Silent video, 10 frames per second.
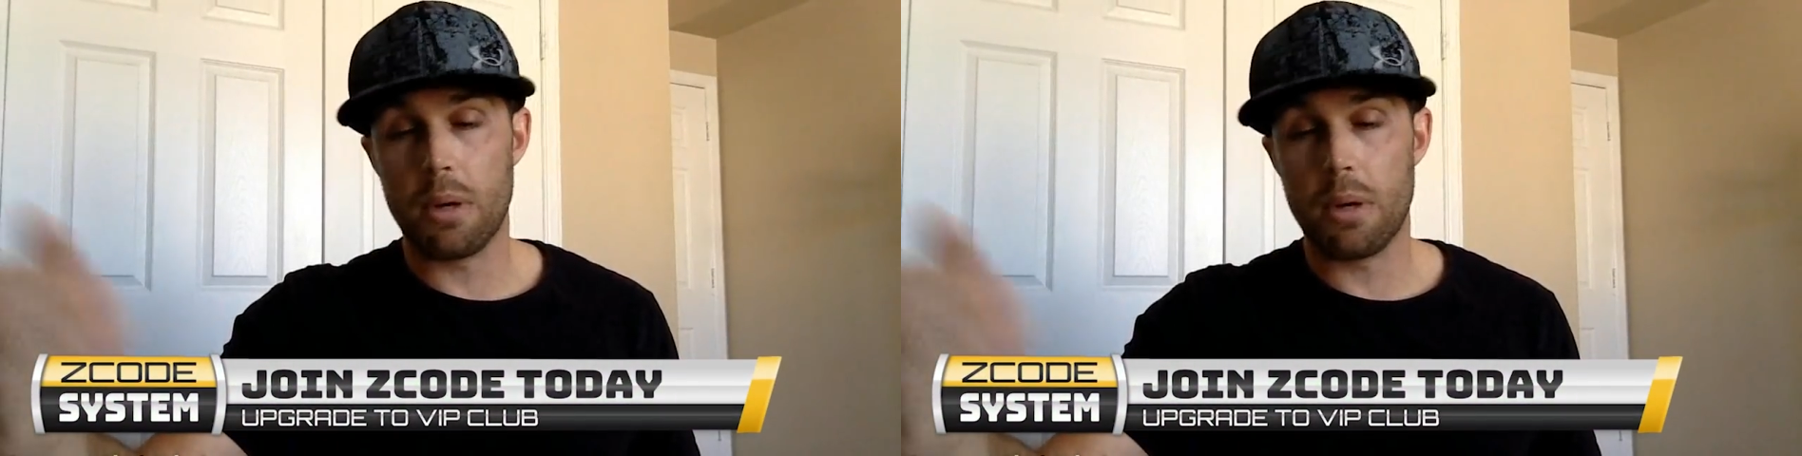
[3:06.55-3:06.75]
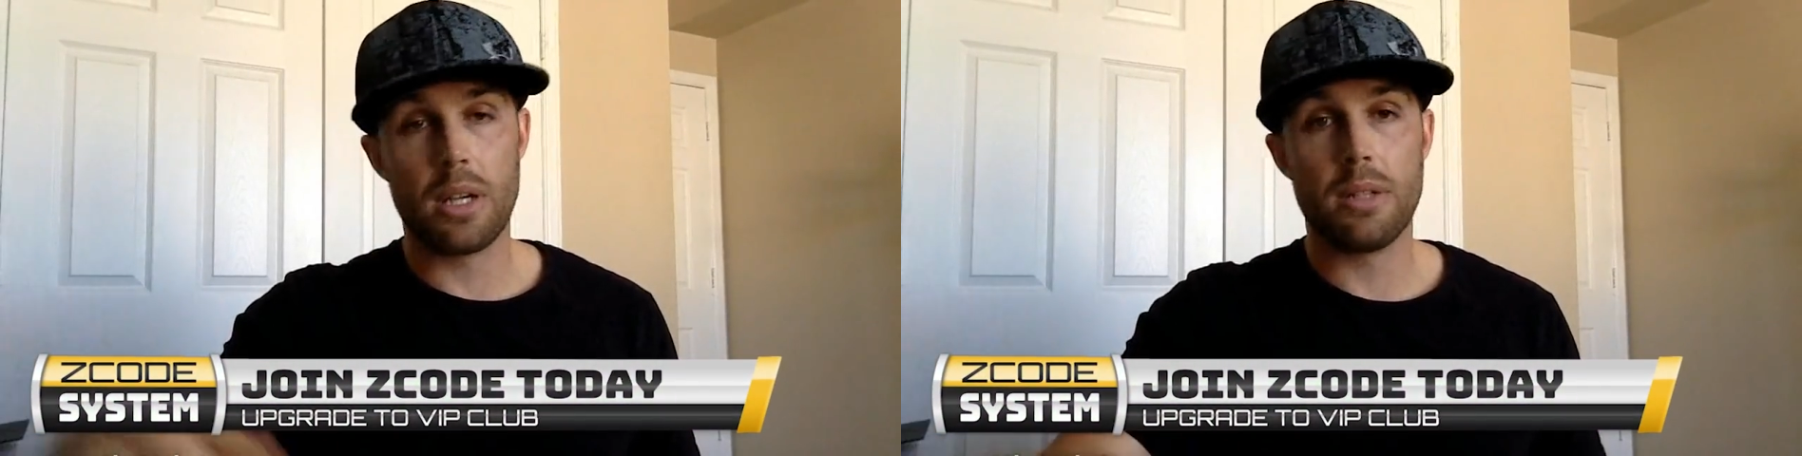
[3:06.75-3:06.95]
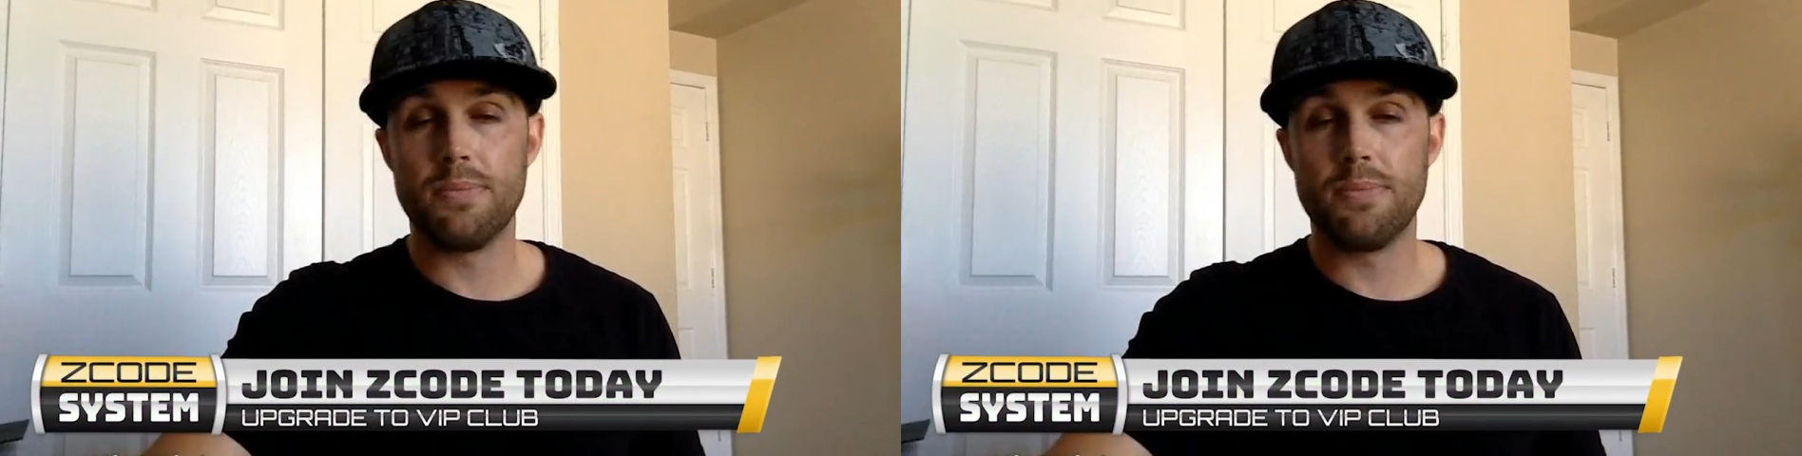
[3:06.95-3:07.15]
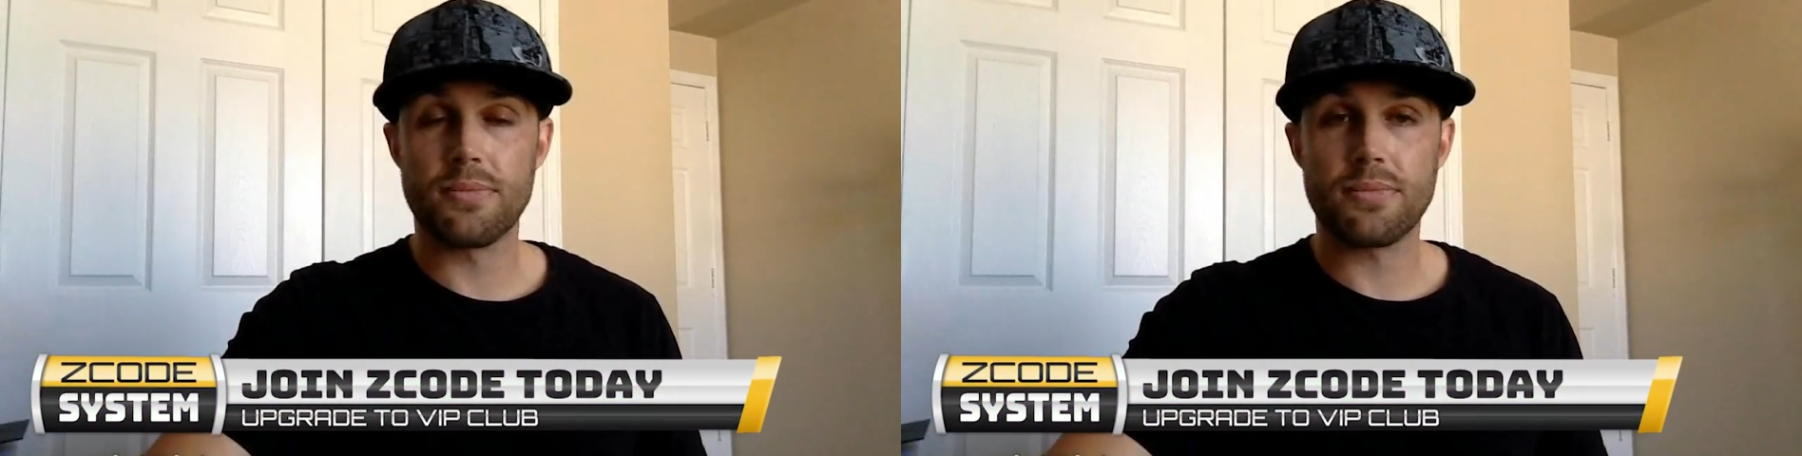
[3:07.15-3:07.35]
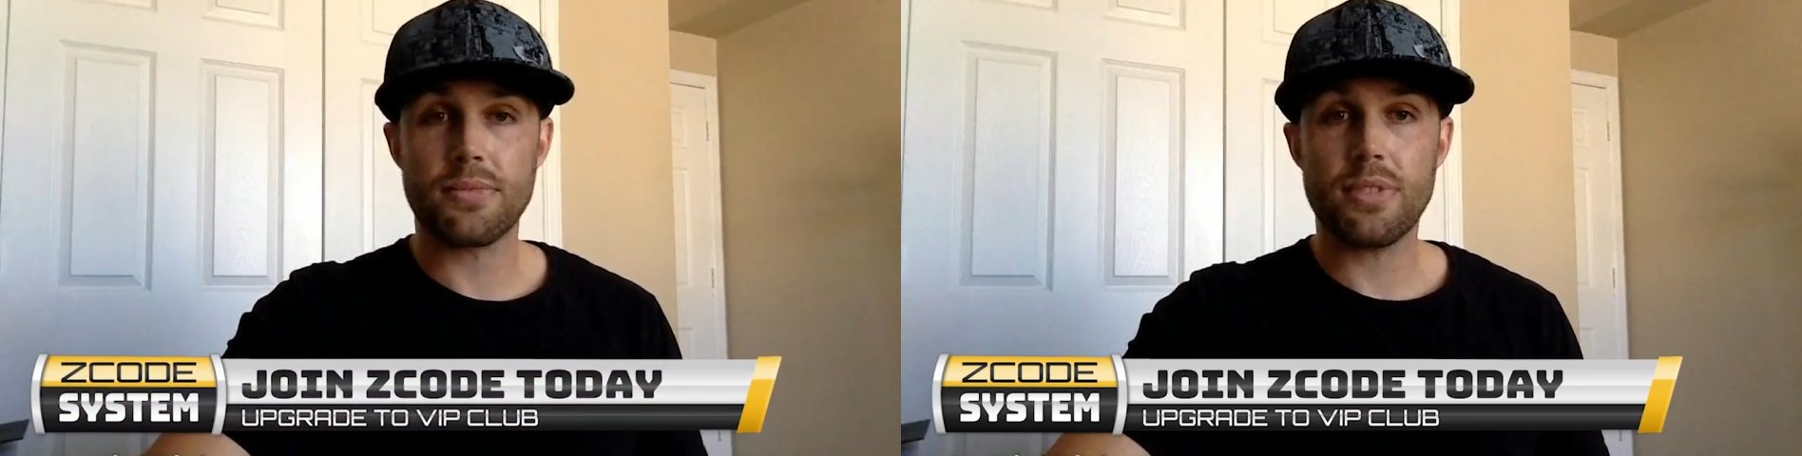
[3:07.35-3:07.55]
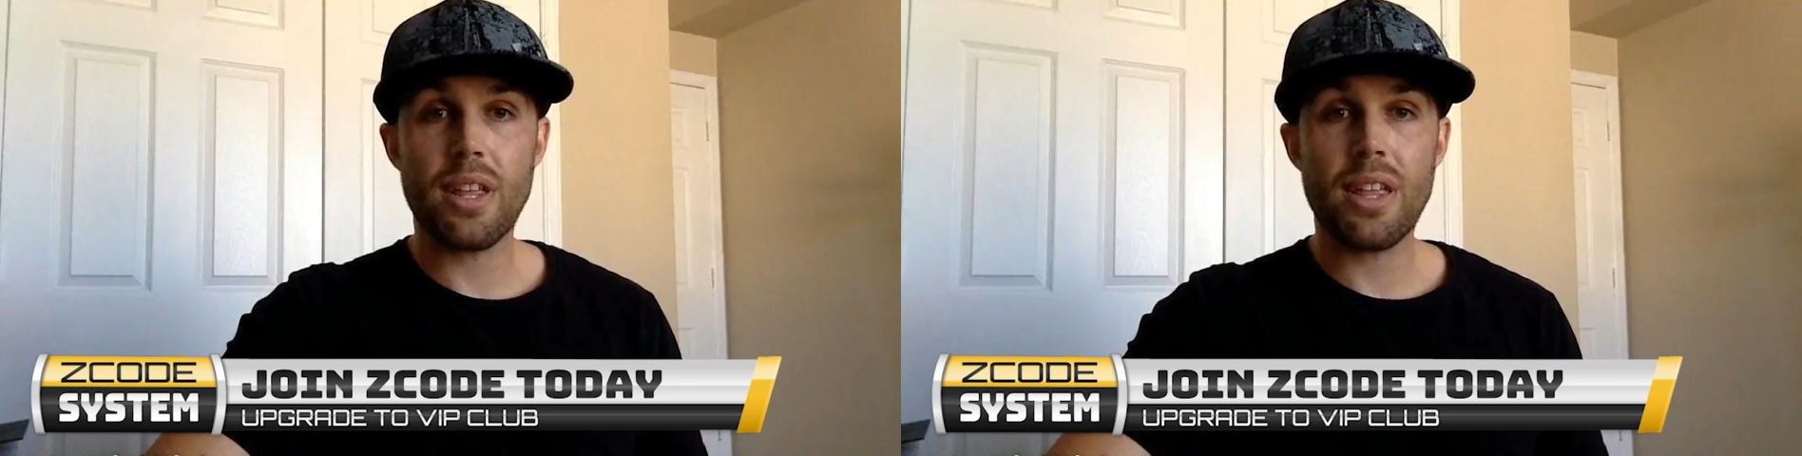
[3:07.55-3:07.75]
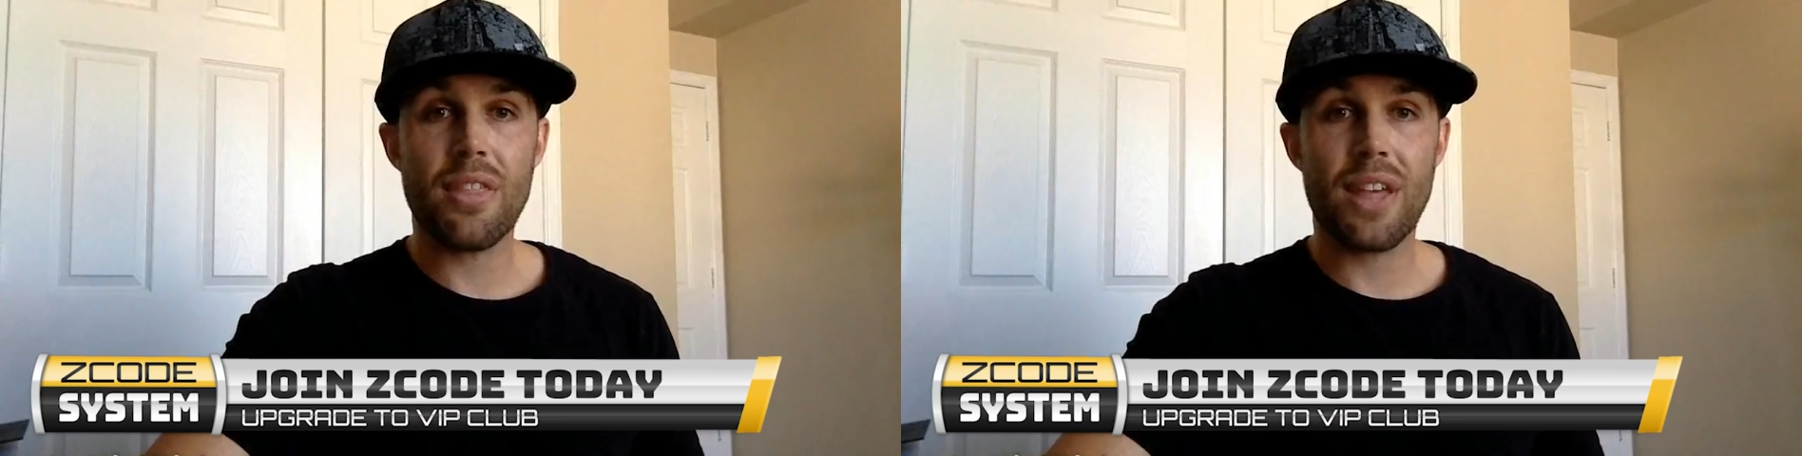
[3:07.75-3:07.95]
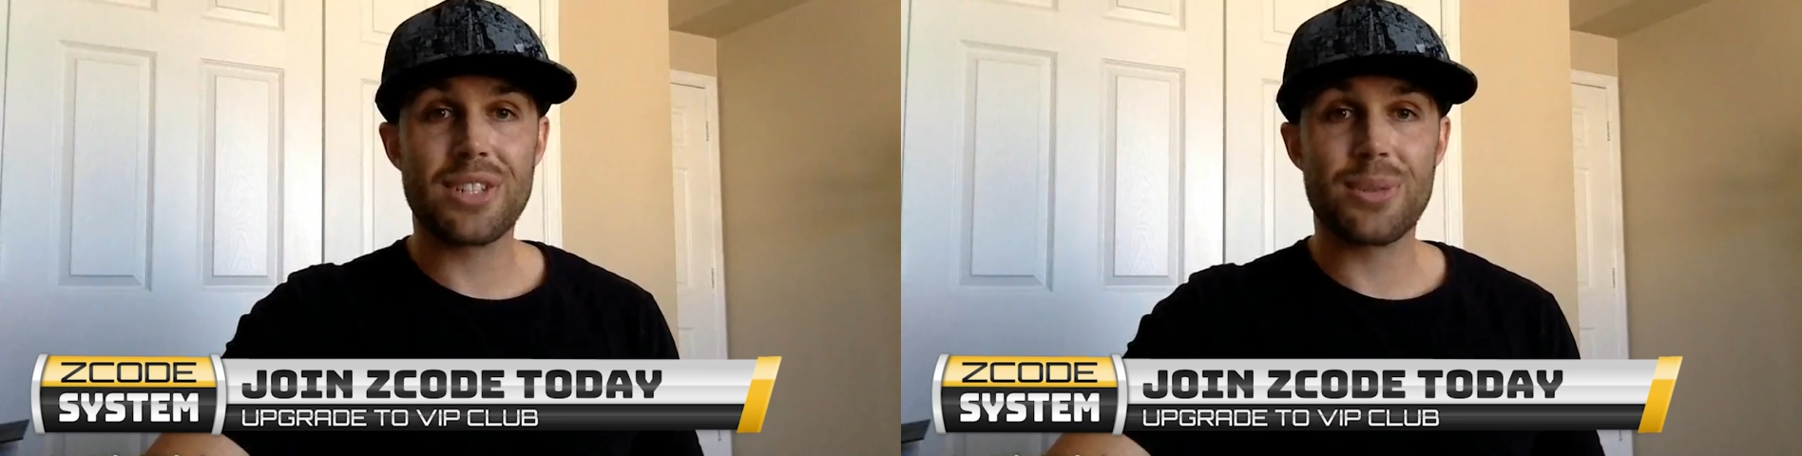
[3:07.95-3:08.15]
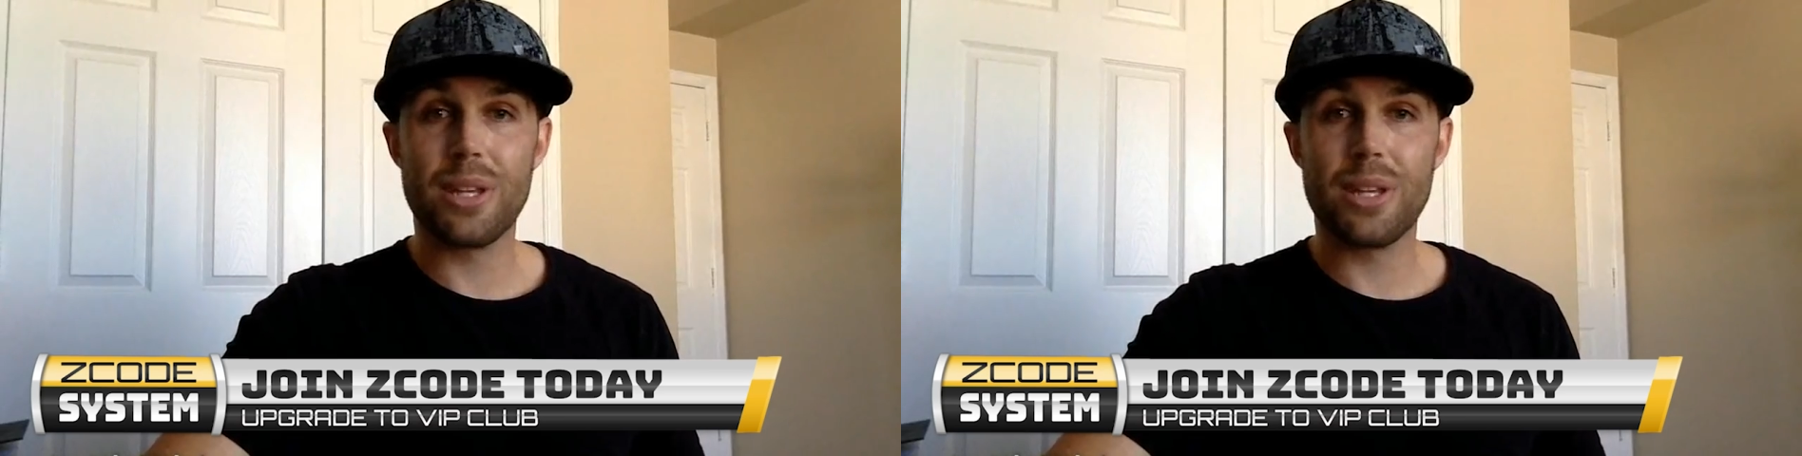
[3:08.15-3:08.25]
But that's